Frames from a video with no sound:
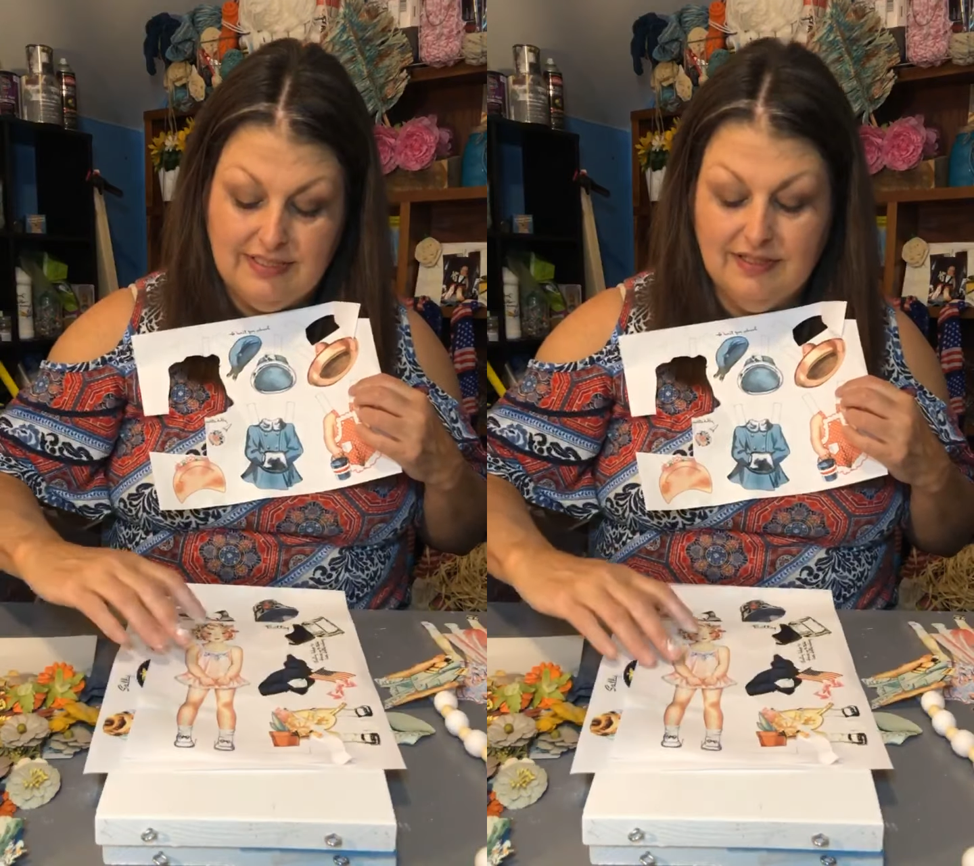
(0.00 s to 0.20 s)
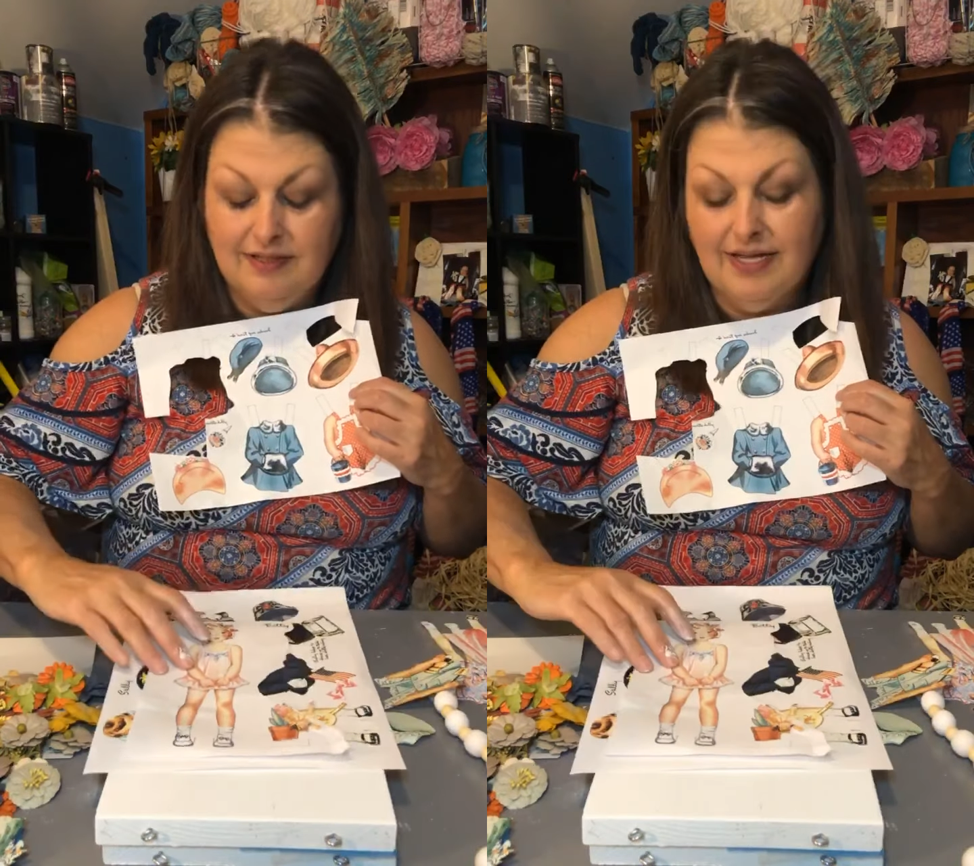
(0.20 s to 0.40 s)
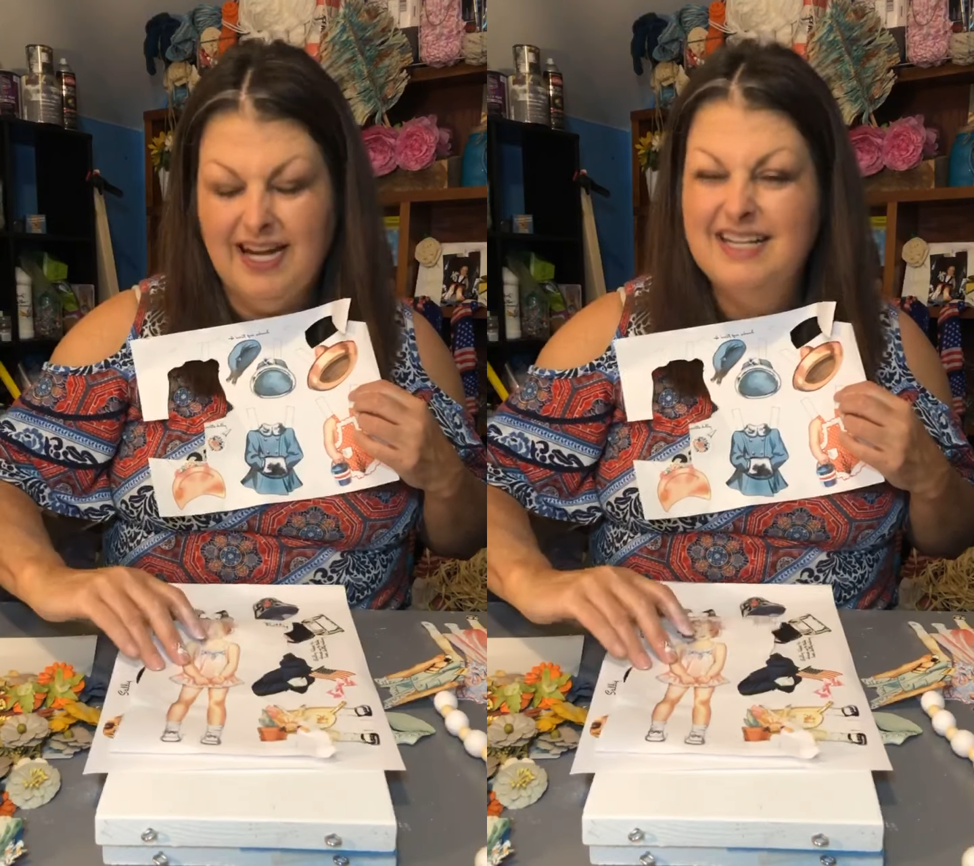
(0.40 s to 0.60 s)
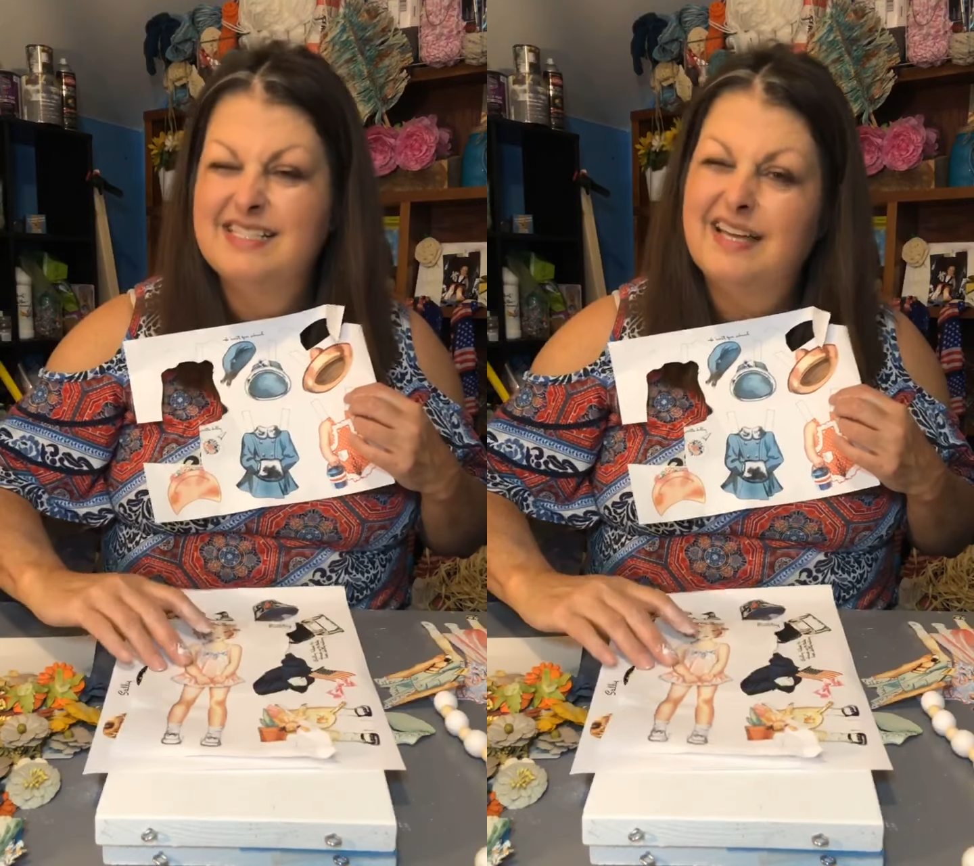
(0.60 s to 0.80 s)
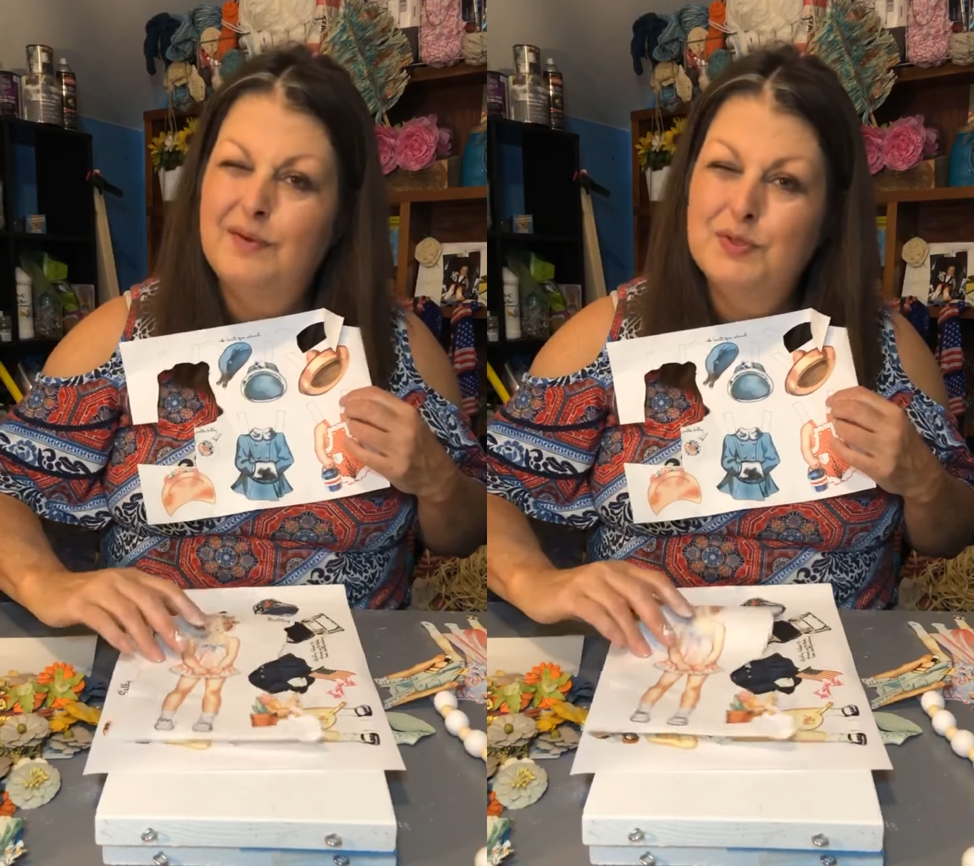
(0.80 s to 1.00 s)
kind of
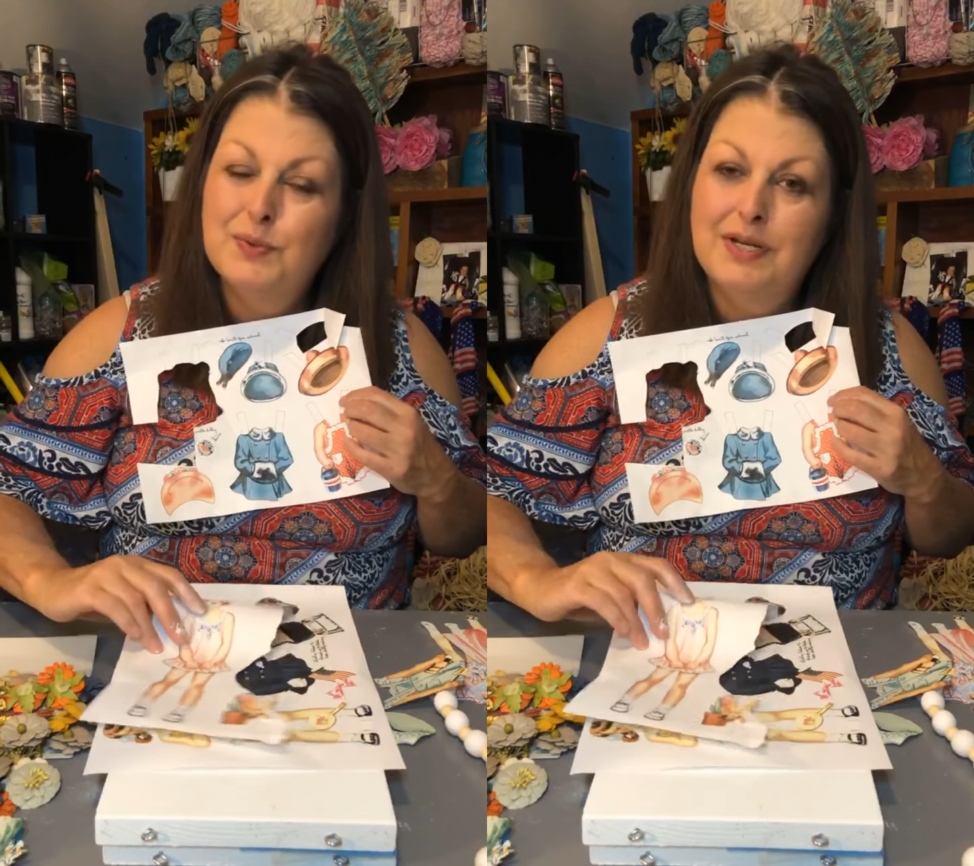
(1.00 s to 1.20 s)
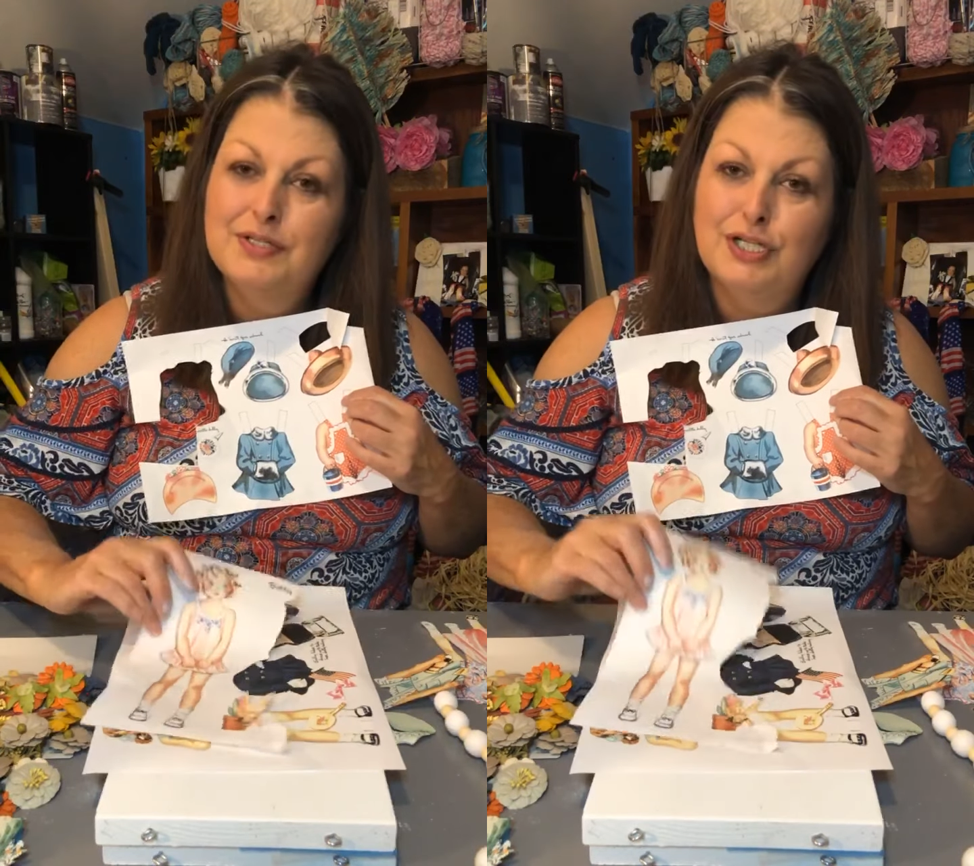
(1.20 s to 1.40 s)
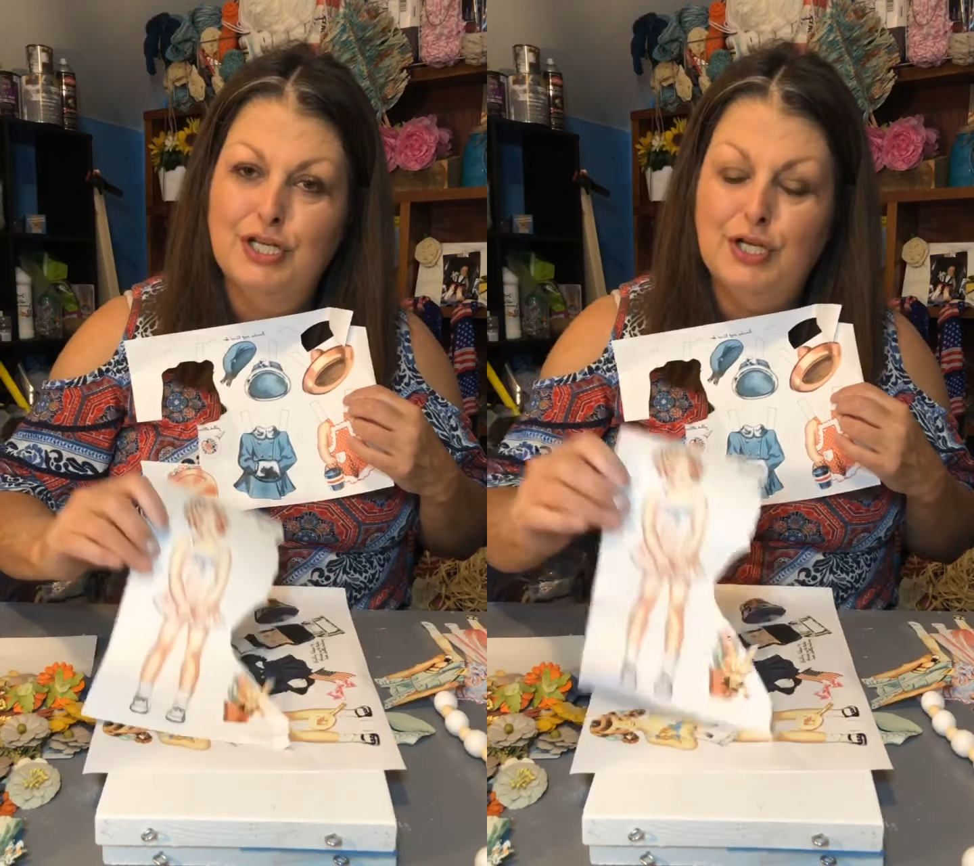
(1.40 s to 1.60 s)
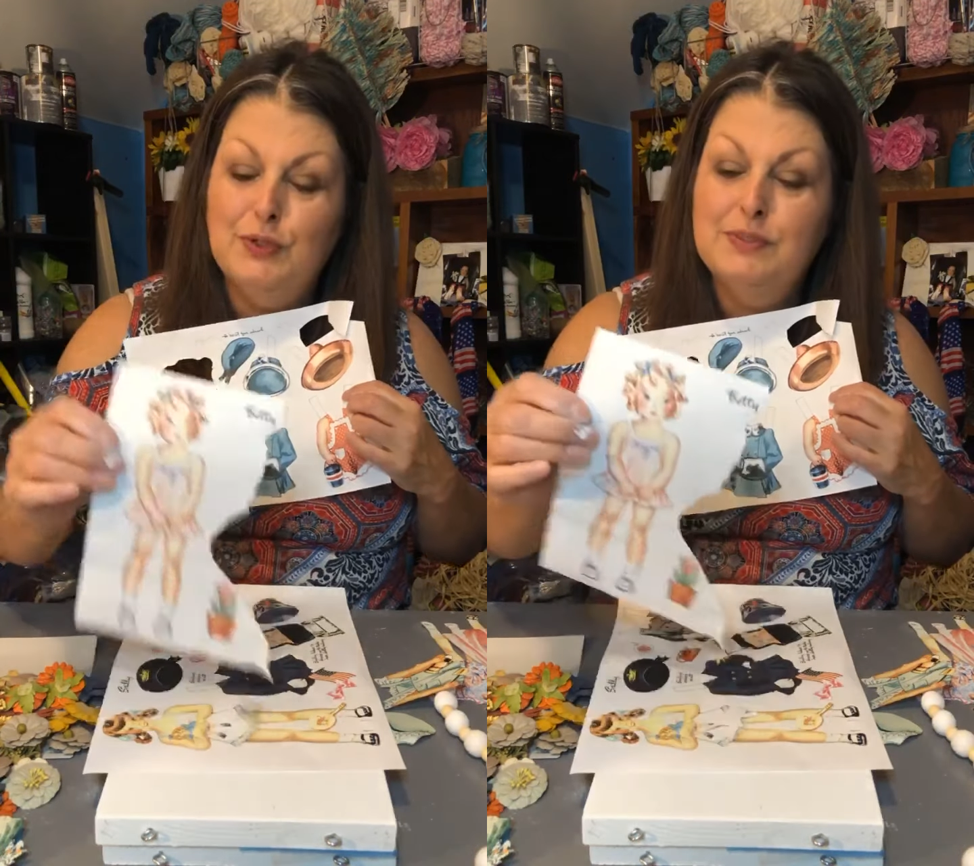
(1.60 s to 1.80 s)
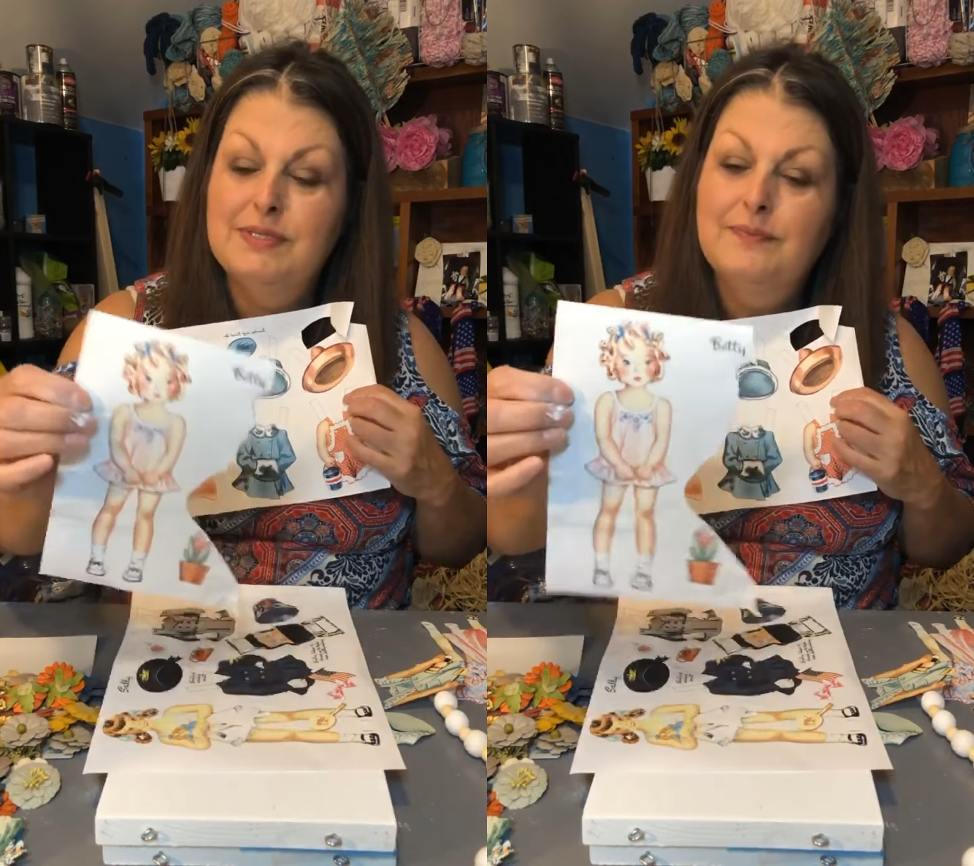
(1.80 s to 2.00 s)
decide which one I was going to
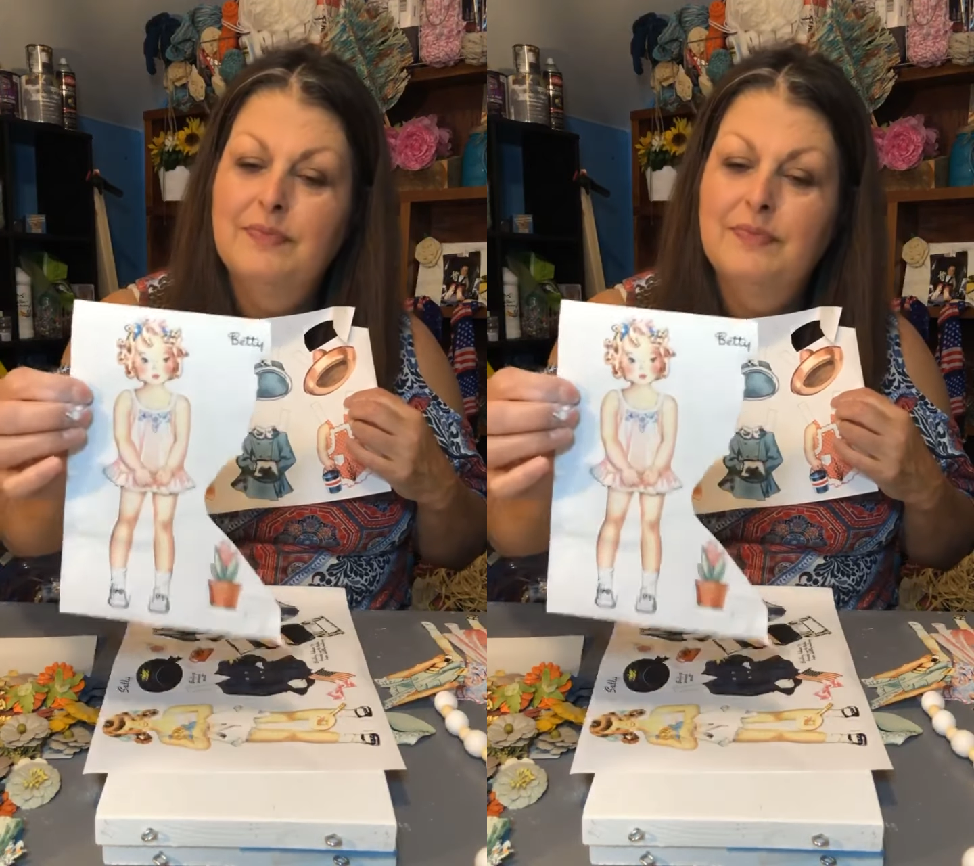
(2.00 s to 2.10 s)
use.